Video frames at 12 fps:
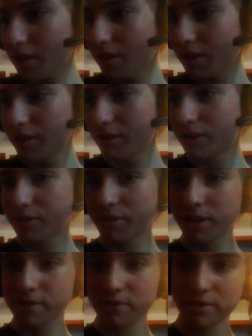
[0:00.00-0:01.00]
Okay, so
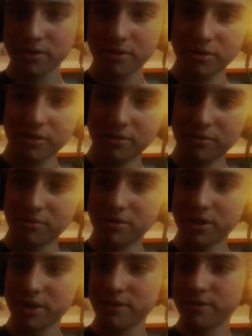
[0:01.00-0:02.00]
we have a
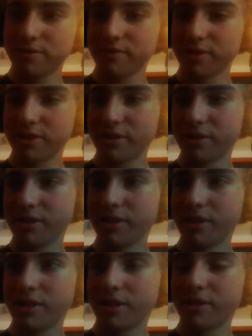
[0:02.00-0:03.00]
white front,
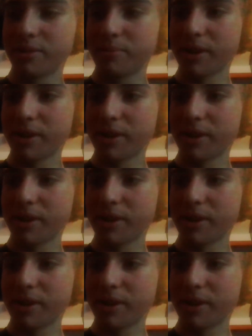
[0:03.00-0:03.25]
and the